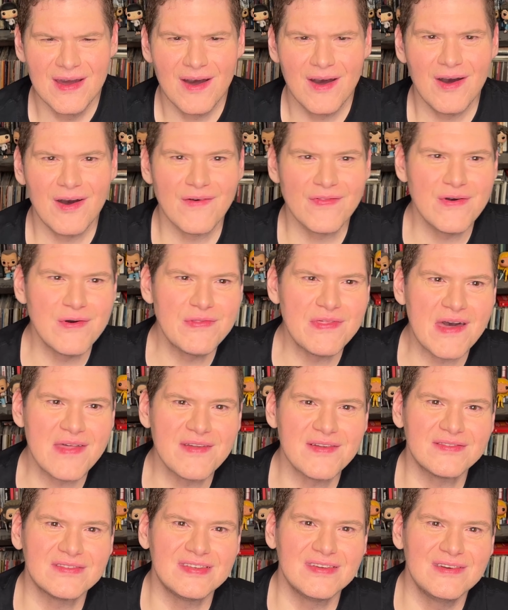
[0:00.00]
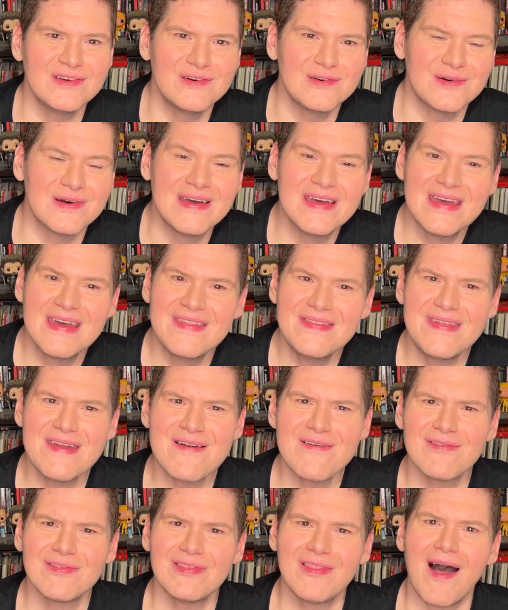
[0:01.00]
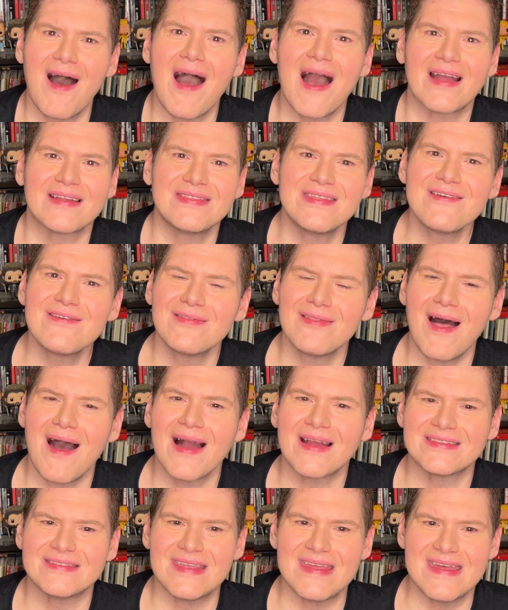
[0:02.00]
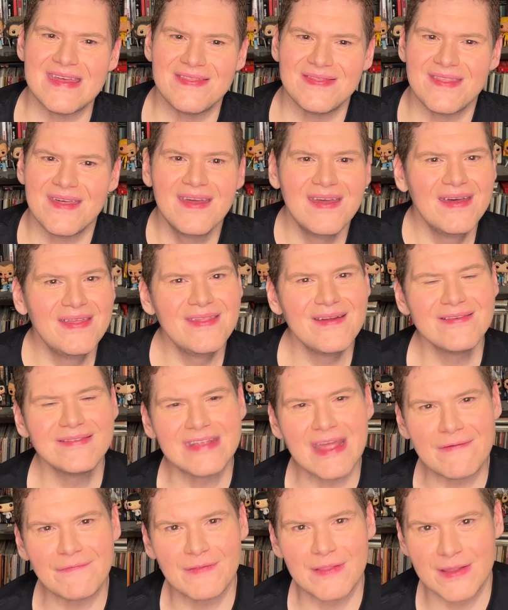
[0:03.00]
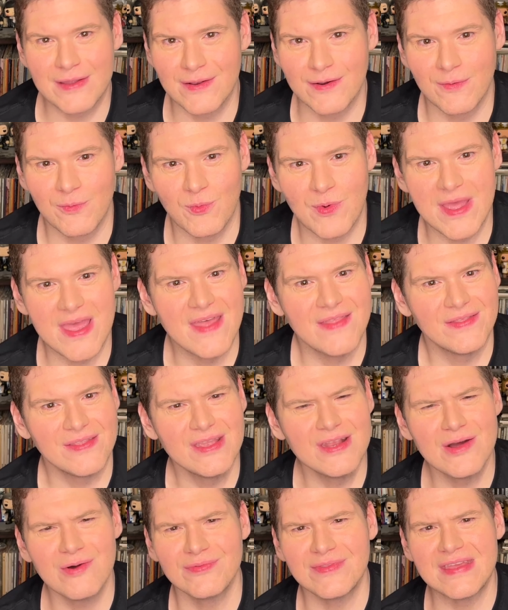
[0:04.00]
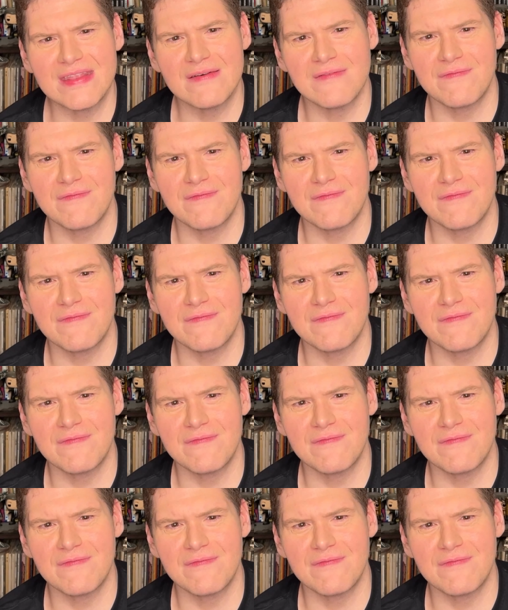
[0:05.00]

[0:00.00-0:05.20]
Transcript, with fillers: oh those other two they're locked they're locked in they're definitely going to win you don't need to